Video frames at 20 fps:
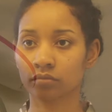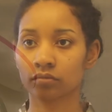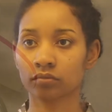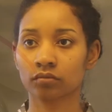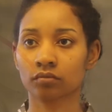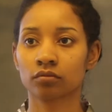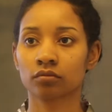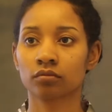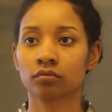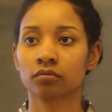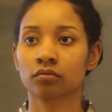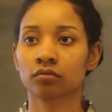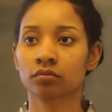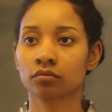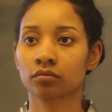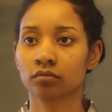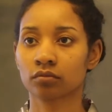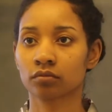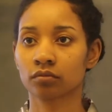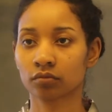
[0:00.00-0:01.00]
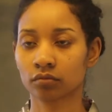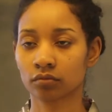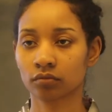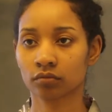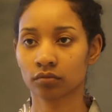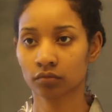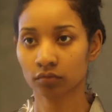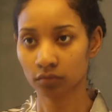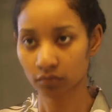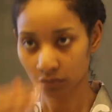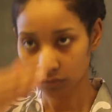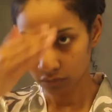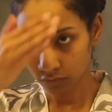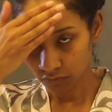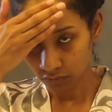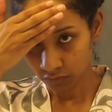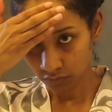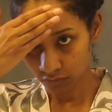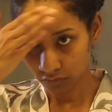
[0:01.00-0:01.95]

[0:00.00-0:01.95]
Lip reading: (no one is talking)